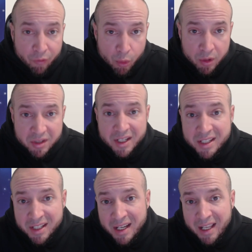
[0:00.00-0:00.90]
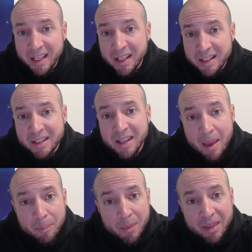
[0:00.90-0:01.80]
before succeeding it into
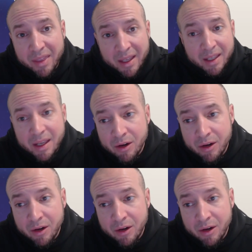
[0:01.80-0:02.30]
that mythic